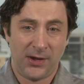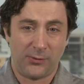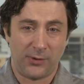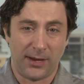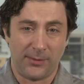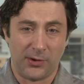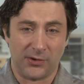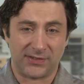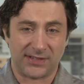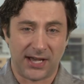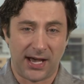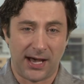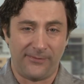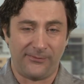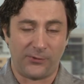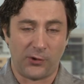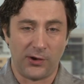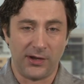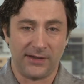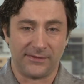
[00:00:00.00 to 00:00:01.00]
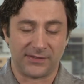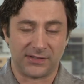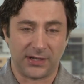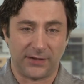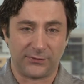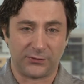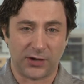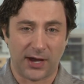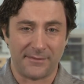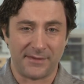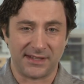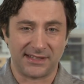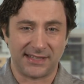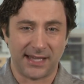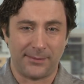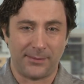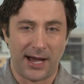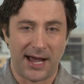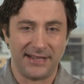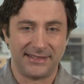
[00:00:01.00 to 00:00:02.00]
Waymo's convoy of self-driving
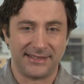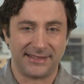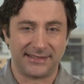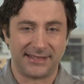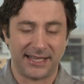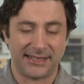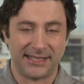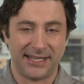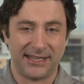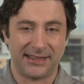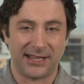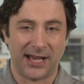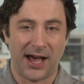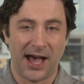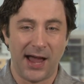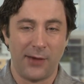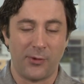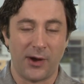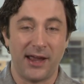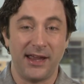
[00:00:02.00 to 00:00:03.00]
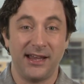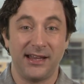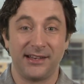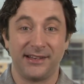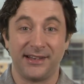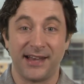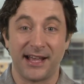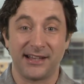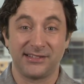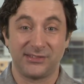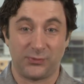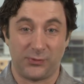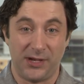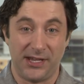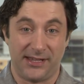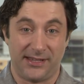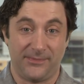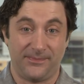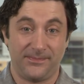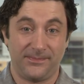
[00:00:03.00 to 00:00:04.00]
semis is set to hit the highway next
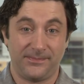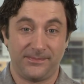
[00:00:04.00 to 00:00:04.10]
week.